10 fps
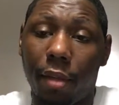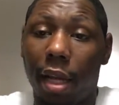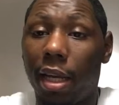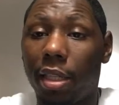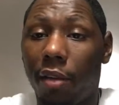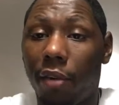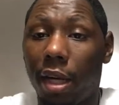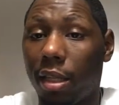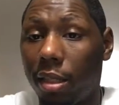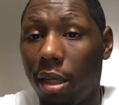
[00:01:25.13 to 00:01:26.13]
I guess I
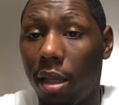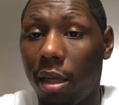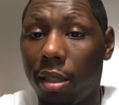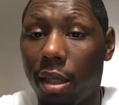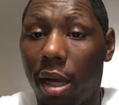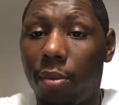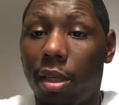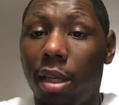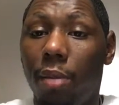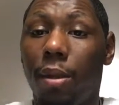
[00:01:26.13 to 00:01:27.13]
forgot to tell her in time to
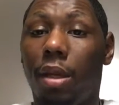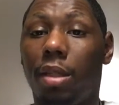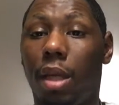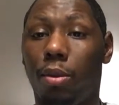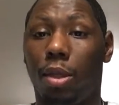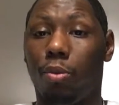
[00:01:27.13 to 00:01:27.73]
keep it because I